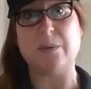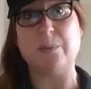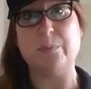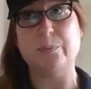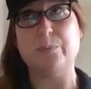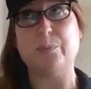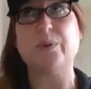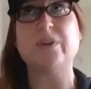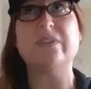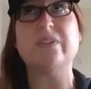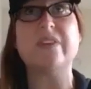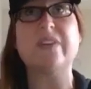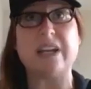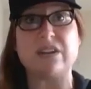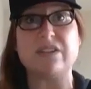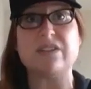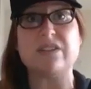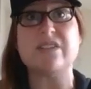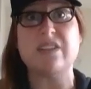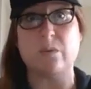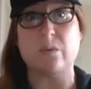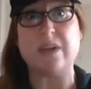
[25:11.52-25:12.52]

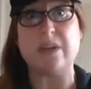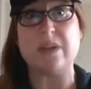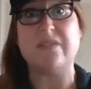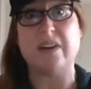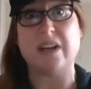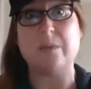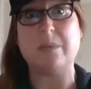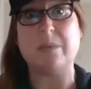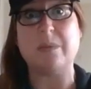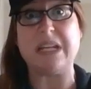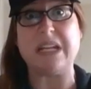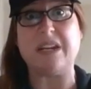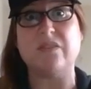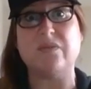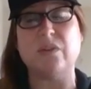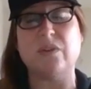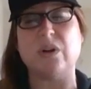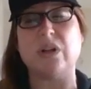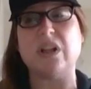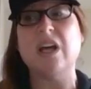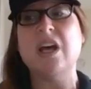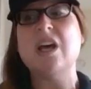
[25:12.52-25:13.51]
providers that we find
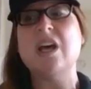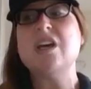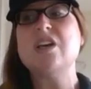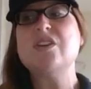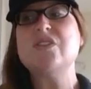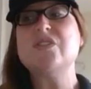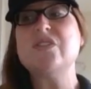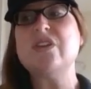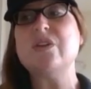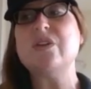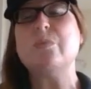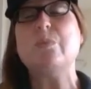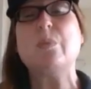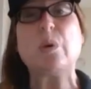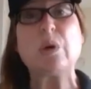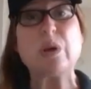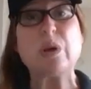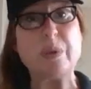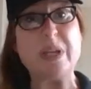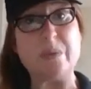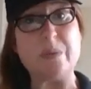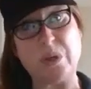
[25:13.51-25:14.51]
meaningful so that
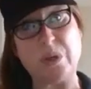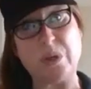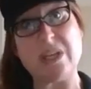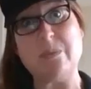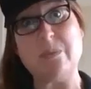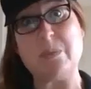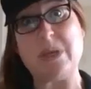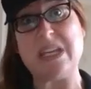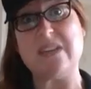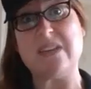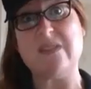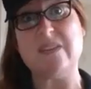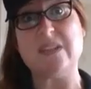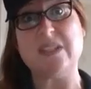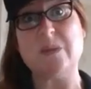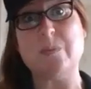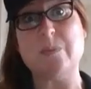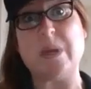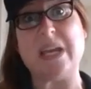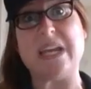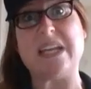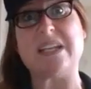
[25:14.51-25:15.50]
more people can be in this
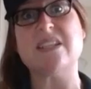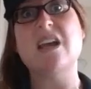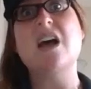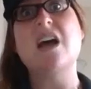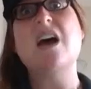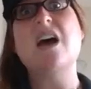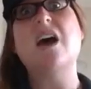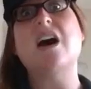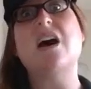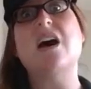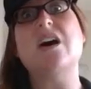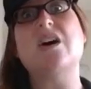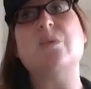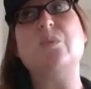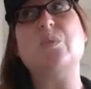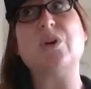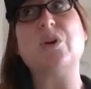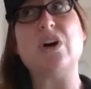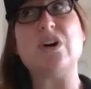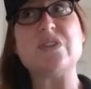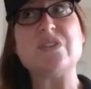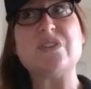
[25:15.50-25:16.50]
space.
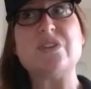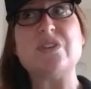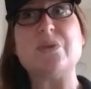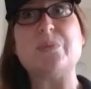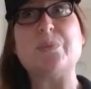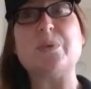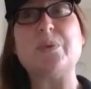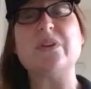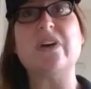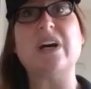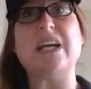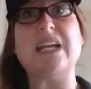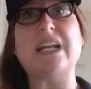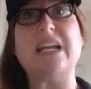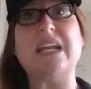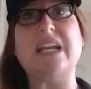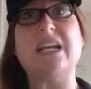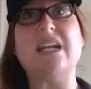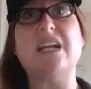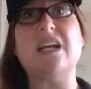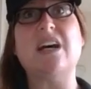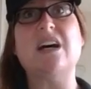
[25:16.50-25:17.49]
We're also
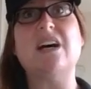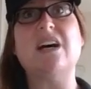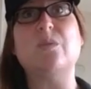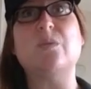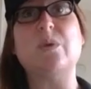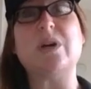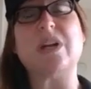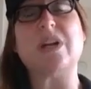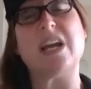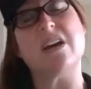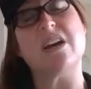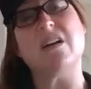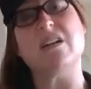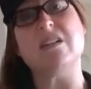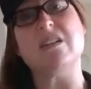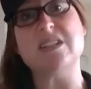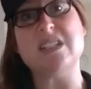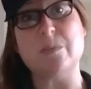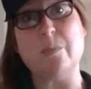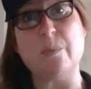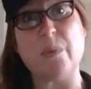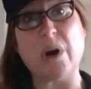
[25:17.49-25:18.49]
providing what I call a
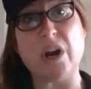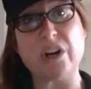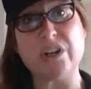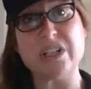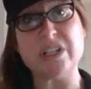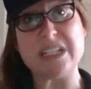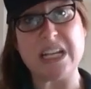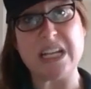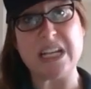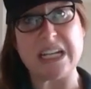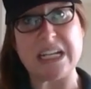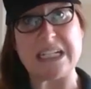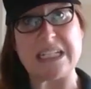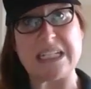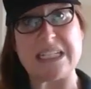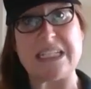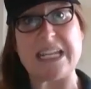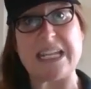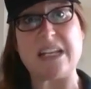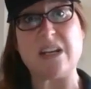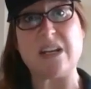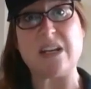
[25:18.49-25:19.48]
democratized
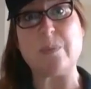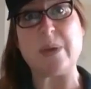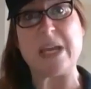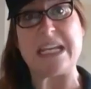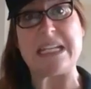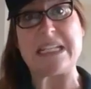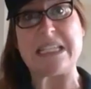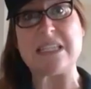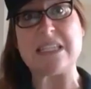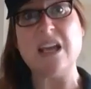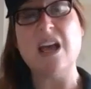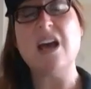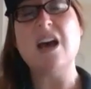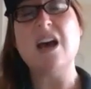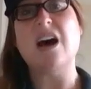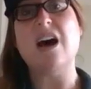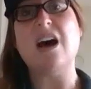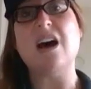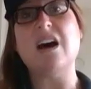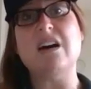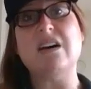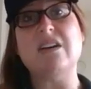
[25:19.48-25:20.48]
database
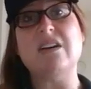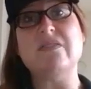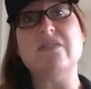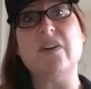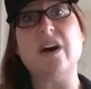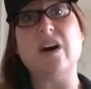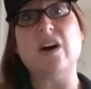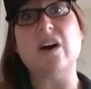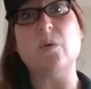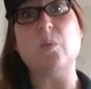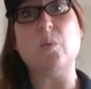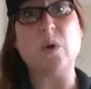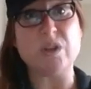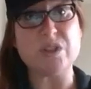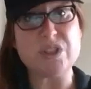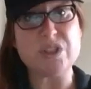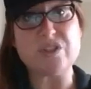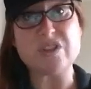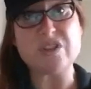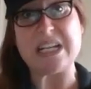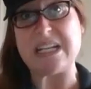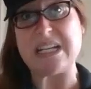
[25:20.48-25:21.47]
of Wall
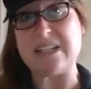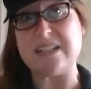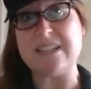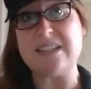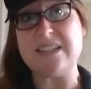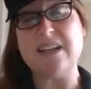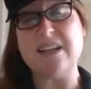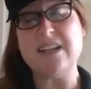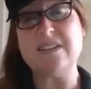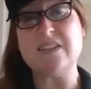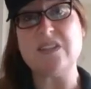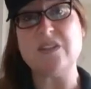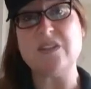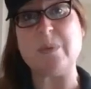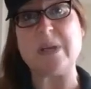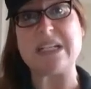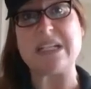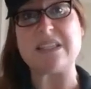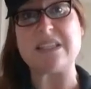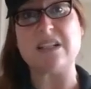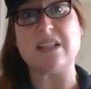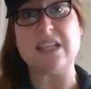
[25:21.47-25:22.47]
Street insights. So
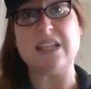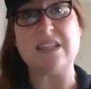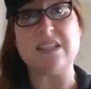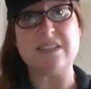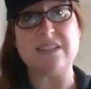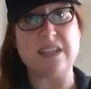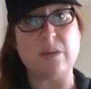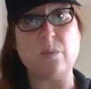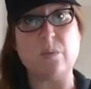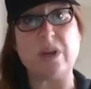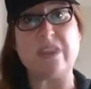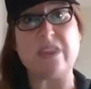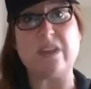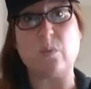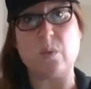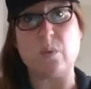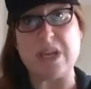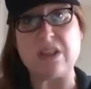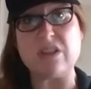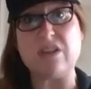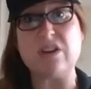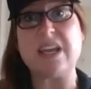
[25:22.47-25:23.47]
basically the same way that
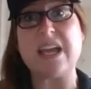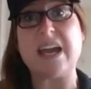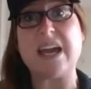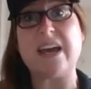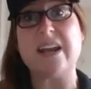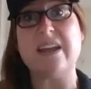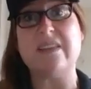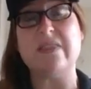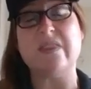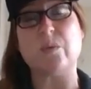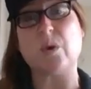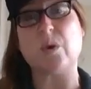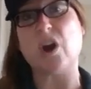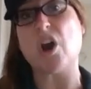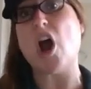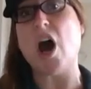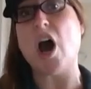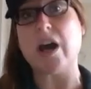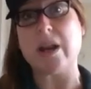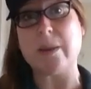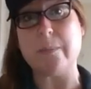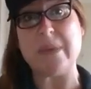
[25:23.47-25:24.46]
we look at it and we're
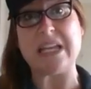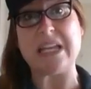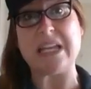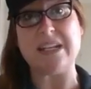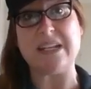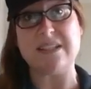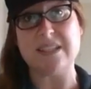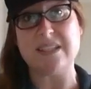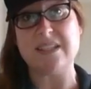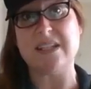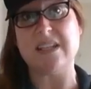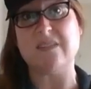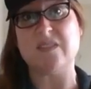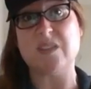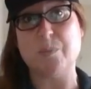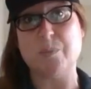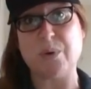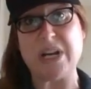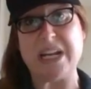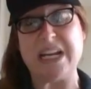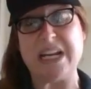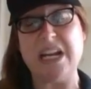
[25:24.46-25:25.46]
automating Steve's
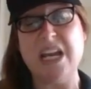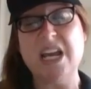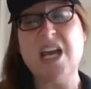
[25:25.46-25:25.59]
brain,